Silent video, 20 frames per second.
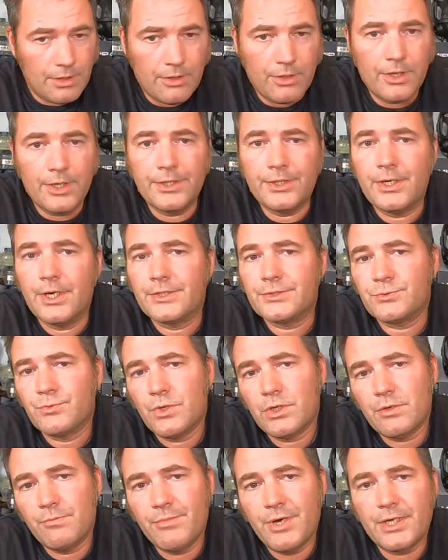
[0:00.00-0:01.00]
Alright guys,
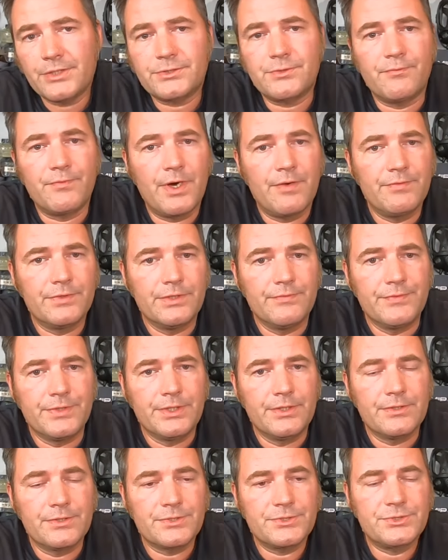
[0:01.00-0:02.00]
welcome back to Survival Living
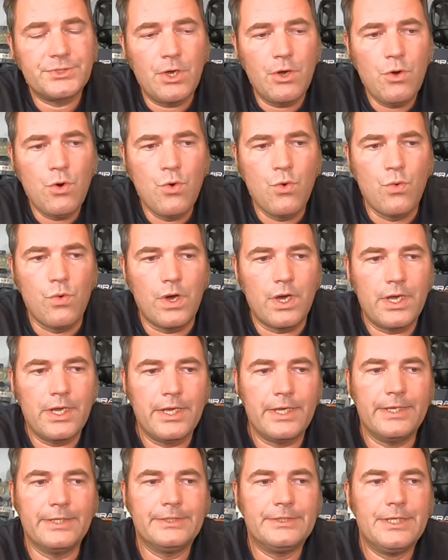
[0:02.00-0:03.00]
here. So,
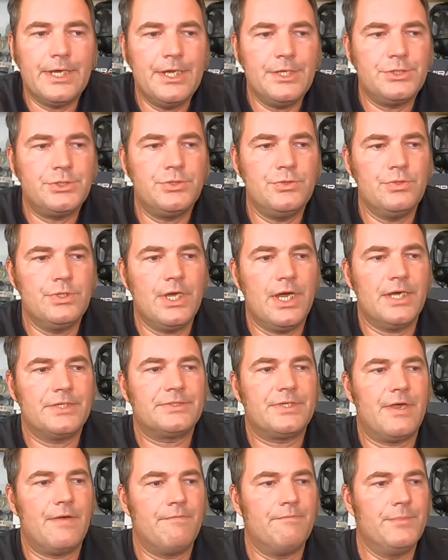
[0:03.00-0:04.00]
in case you
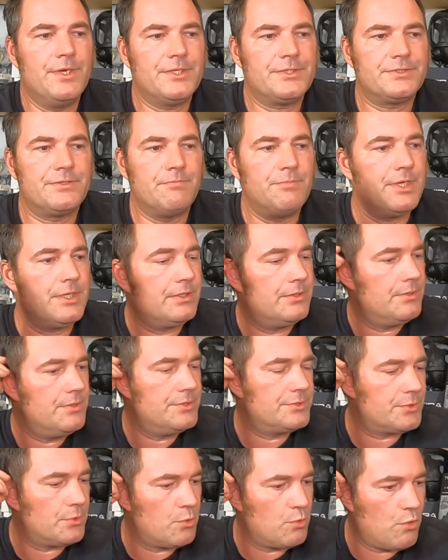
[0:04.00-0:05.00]
guys have missed the big
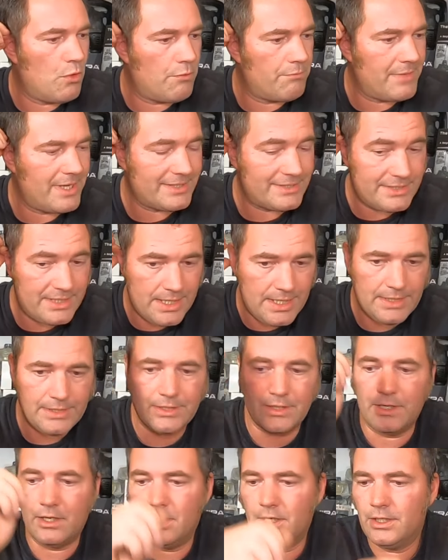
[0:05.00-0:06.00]
news or want my
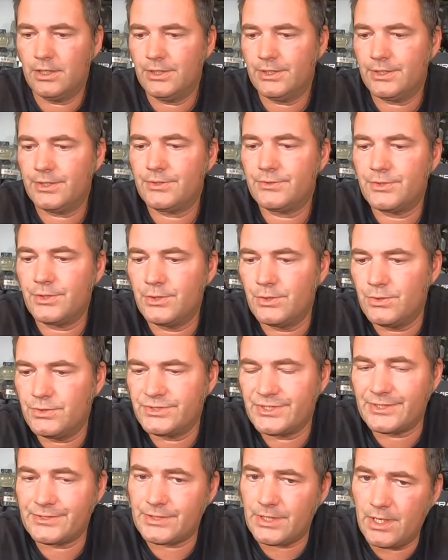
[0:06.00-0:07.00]
take on the
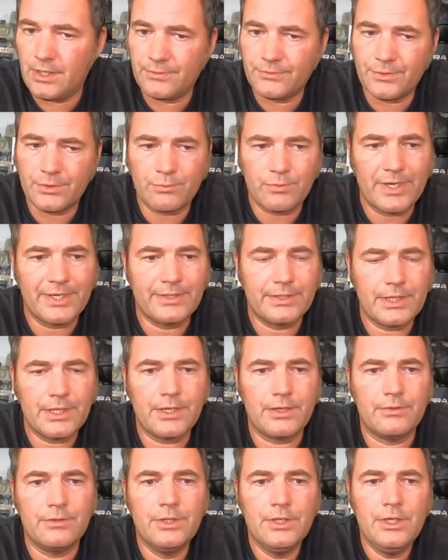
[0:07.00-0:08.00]
news that's out there right
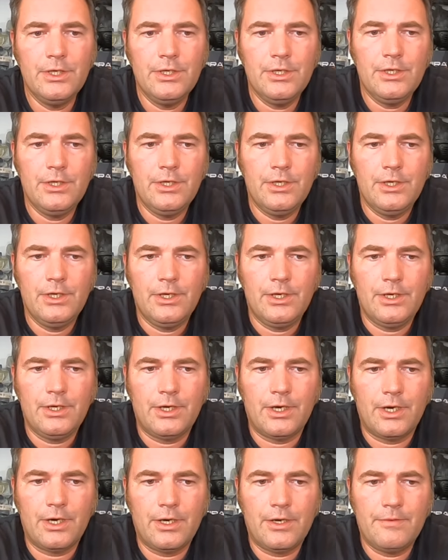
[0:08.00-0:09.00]
now,
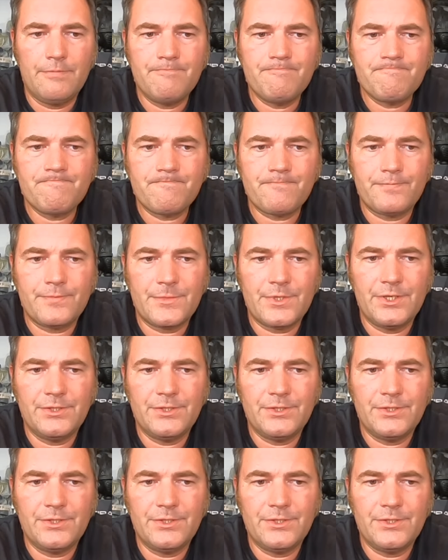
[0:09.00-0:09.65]
the